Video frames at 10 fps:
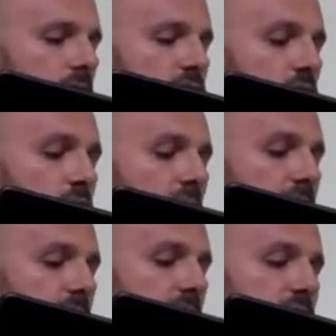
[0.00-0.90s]
So you
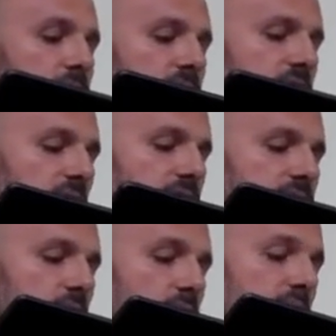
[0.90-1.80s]
might make new mistakes
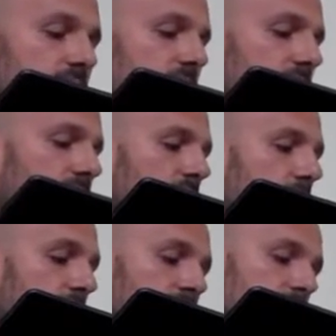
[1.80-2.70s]
that we didn't,
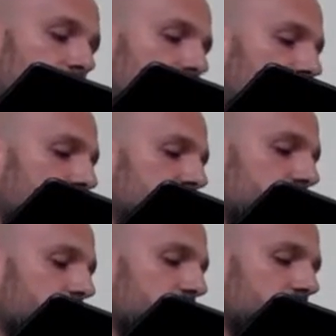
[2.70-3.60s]
and maybe the bottle will be
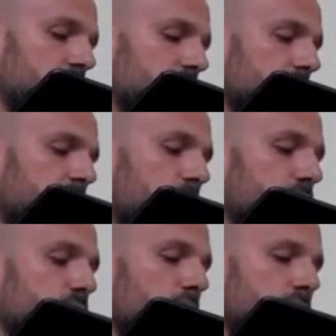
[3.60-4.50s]
different with you somehow,
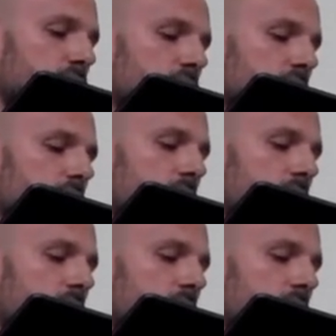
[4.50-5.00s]
who knows?